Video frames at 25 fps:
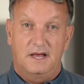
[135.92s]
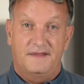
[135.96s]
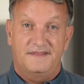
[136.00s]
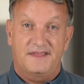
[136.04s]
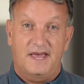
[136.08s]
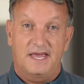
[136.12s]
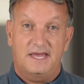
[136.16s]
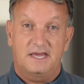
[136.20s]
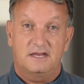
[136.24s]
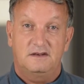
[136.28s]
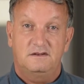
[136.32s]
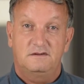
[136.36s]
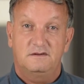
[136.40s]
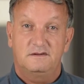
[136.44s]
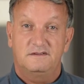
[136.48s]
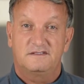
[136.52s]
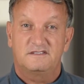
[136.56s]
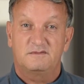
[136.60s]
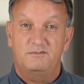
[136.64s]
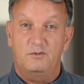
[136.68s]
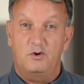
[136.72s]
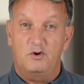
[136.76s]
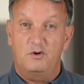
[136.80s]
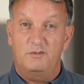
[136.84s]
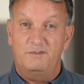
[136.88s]
they can do
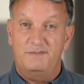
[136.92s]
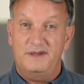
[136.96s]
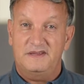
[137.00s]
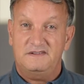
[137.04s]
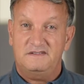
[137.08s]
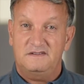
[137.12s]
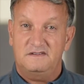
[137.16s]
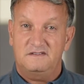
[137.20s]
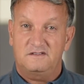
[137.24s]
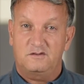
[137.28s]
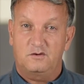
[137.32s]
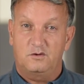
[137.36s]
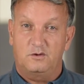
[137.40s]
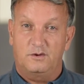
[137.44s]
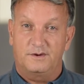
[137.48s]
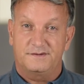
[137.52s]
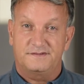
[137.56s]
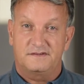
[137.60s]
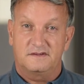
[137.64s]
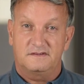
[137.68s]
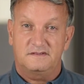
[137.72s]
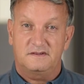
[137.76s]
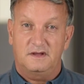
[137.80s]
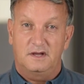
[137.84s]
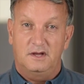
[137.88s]
small business
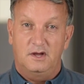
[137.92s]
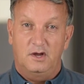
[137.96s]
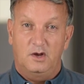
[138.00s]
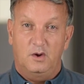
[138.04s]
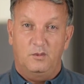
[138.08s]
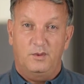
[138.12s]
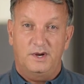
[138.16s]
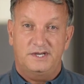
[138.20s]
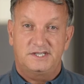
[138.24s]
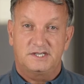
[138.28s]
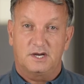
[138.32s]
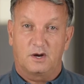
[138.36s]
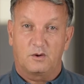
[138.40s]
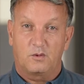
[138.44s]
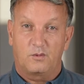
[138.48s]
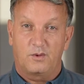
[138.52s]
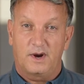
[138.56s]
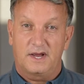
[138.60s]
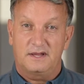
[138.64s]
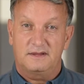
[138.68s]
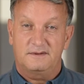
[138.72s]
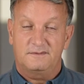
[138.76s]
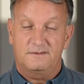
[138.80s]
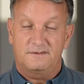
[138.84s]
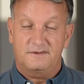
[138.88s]
courses which are
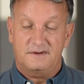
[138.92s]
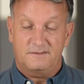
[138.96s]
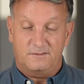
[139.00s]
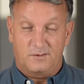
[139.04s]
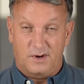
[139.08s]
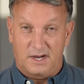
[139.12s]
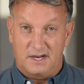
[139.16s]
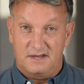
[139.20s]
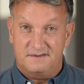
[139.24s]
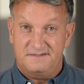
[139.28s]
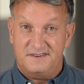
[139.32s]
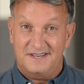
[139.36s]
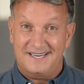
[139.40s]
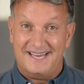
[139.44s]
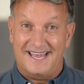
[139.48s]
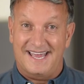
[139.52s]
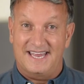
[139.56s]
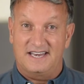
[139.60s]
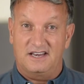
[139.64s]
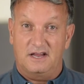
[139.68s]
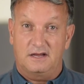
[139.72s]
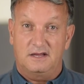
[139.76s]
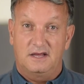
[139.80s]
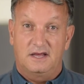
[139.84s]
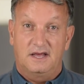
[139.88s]
relevant
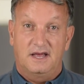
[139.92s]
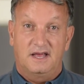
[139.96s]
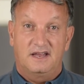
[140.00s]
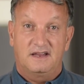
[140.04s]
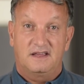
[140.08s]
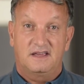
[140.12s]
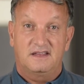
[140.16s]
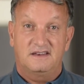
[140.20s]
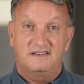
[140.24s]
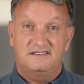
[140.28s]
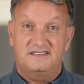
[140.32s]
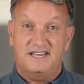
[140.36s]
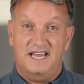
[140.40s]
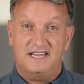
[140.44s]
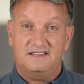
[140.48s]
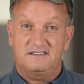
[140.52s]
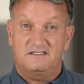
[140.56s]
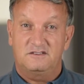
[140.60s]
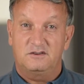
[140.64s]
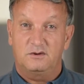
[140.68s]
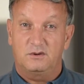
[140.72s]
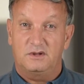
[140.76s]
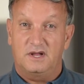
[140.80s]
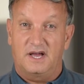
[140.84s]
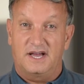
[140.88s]
and
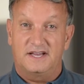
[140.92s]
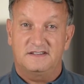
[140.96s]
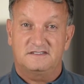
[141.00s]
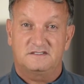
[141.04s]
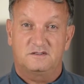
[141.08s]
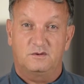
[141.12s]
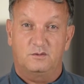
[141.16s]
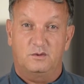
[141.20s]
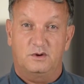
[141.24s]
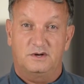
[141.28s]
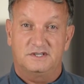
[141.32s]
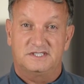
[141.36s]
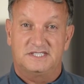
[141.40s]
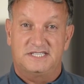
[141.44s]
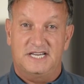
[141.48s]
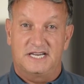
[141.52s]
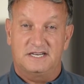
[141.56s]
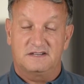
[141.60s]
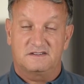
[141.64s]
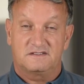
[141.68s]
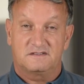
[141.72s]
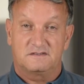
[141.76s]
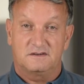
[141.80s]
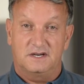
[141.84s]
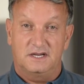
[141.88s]
contextualized towards
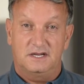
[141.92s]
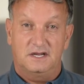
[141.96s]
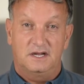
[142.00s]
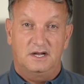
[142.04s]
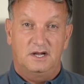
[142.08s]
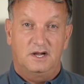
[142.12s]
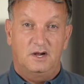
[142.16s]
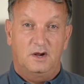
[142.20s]
dentistry,